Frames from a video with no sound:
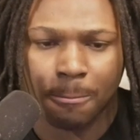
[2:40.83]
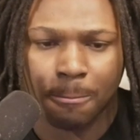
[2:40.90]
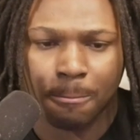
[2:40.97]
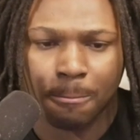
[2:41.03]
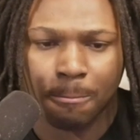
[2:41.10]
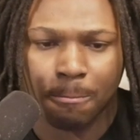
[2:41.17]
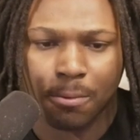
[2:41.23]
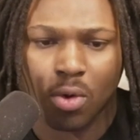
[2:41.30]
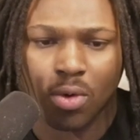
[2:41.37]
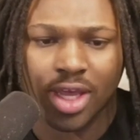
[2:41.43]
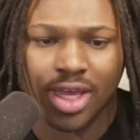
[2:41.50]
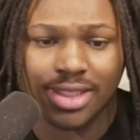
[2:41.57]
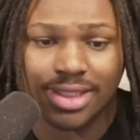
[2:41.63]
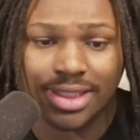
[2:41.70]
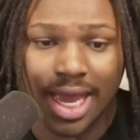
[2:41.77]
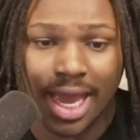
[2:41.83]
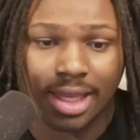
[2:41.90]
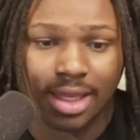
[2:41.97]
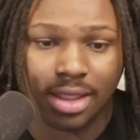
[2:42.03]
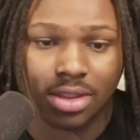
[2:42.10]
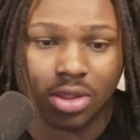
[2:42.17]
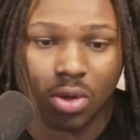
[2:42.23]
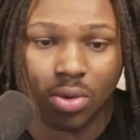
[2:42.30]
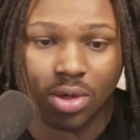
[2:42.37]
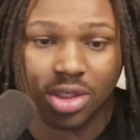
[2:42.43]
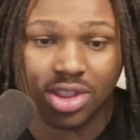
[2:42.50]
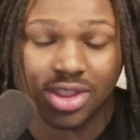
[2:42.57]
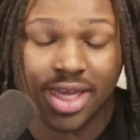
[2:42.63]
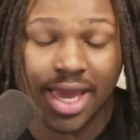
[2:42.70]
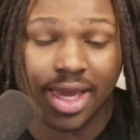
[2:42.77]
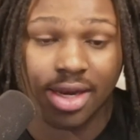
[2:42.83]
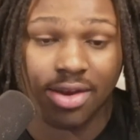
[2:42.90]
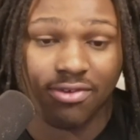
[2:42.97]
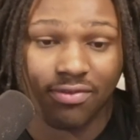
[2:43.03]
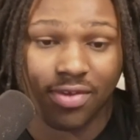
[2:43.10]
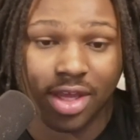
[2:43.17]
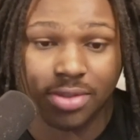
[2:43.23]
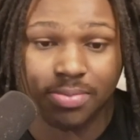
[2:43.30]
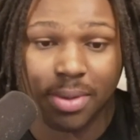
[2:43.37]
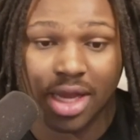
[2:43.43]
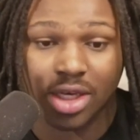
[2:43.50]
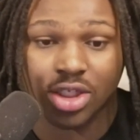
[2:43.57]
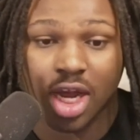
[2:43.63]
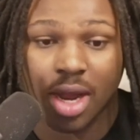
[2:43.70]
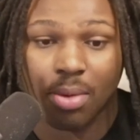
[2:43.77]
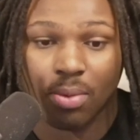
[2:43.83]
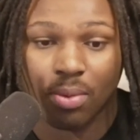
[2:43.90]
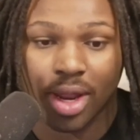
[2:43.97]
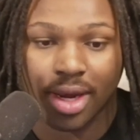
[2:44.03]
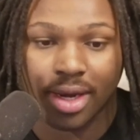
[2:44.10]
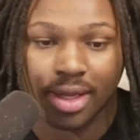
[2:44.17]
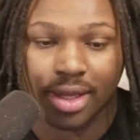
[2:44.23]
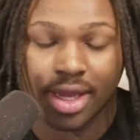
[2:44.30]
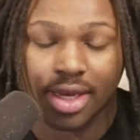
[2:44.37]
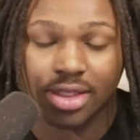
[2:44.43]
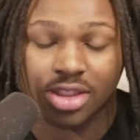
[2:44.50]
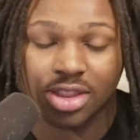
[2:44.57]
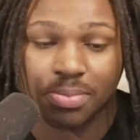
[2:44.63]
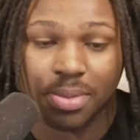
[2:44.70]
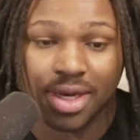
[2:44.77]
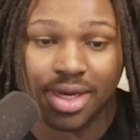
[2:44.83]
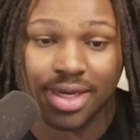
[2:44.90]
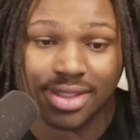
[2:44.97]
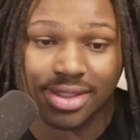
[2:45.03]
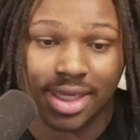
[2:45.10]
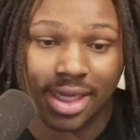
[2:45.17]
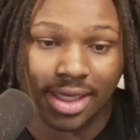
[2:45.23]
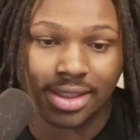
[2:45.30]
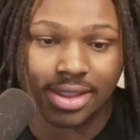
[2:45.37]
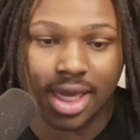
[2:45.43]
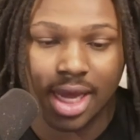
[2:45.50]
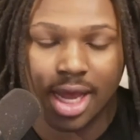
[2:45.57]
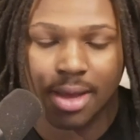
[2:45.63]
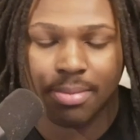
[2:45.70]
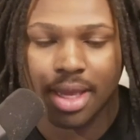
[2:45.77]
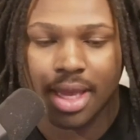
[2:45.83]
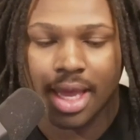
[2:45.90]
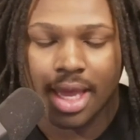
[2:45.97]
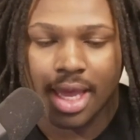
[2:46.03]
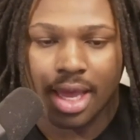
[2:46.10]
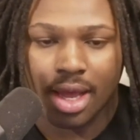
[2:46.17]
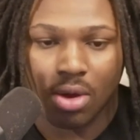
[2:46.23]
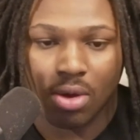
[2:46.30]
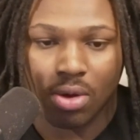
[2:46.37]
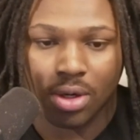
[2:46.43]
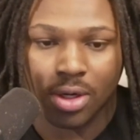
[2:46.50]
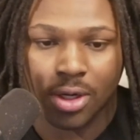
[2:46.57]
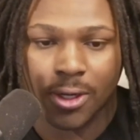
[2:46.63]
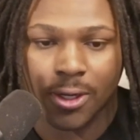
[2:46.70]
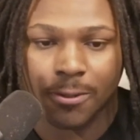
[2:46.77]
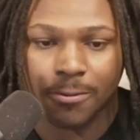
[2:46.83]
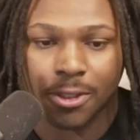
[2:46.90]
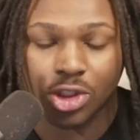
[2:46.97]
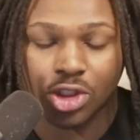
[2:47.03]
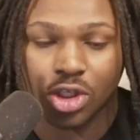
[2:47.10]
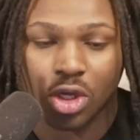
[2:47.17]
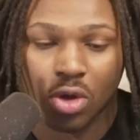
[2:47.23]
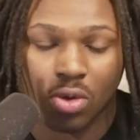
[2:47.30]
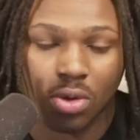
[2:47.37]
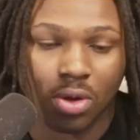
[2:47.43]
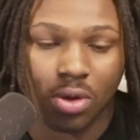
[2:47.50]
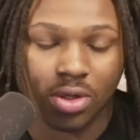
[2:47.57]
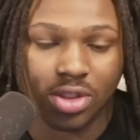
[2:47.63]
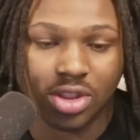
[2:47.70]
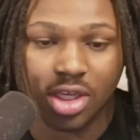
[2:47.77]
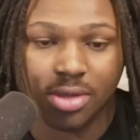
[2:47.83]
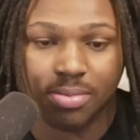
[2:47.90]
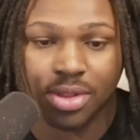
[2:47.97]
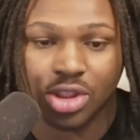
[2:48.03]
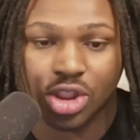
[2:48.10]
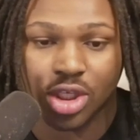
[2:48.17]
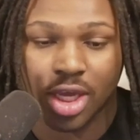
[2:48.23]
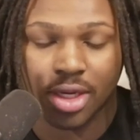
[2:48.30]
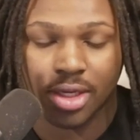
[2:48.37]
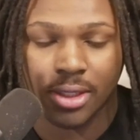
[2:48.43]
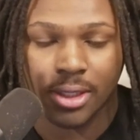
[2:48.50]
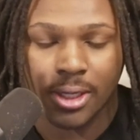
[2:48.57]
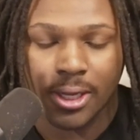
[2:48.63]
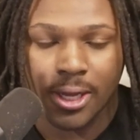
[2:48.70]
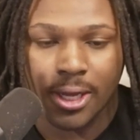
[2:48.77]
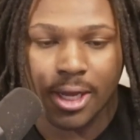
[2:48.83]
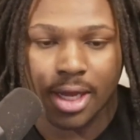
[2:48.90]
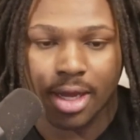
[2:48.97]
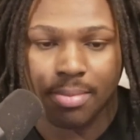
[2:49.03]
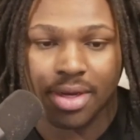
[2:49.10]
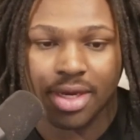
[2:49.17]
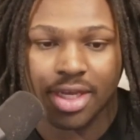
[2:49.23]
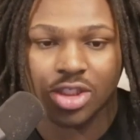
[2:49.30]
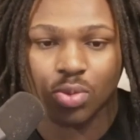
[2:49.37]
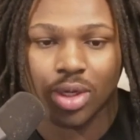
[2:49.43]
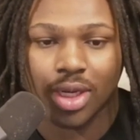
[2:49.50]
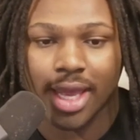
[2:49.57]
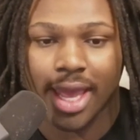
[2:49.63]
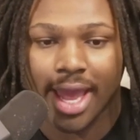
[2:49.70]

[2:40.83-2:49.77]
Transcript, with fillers: broke his silence on the second offense by Ja Morant, getting suspended the second time on his show on Skip and Shannon. And this is what he had to